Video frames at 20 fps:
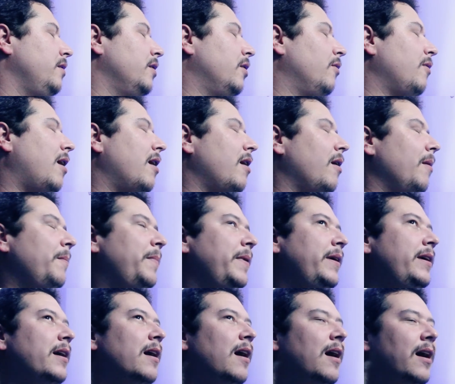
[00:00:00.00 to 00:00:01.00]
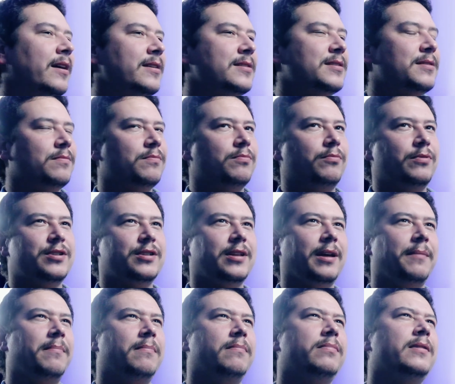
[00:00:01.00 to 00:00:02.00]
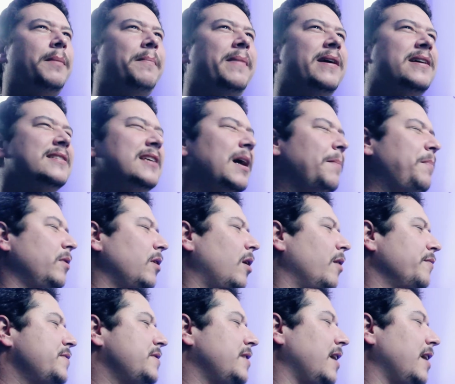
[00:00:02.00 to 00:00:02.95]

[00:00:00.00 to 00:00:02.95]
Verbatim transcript: you know, R&B artists, which they mix up a lot of